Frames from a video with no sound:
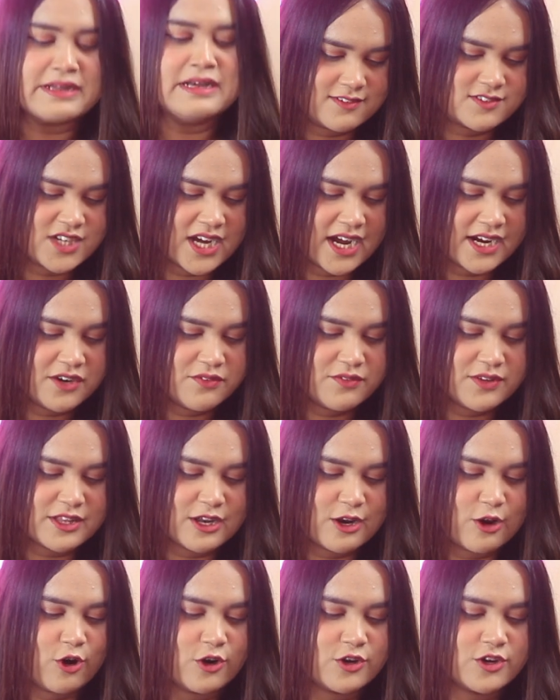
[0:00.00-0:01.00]
I've tried it with
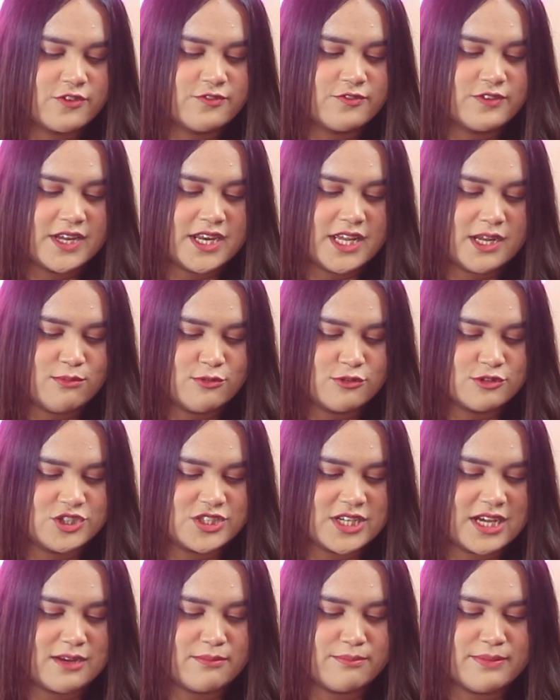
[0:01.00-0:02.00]
a lot of cream to
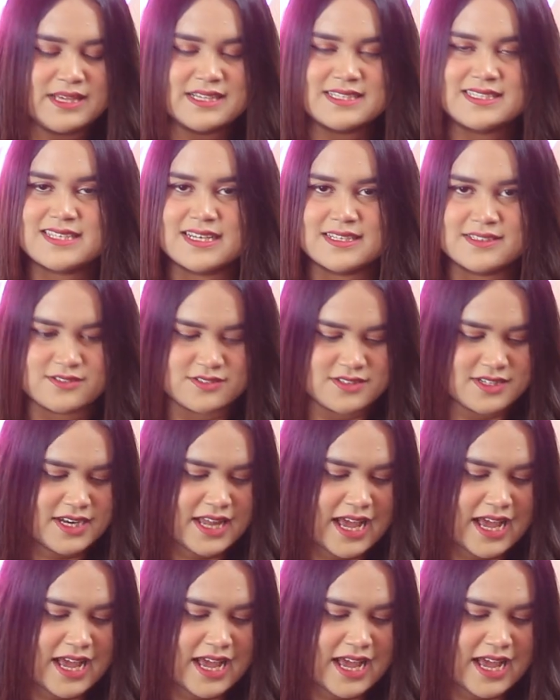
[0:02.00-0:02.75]
gel based sunscreen,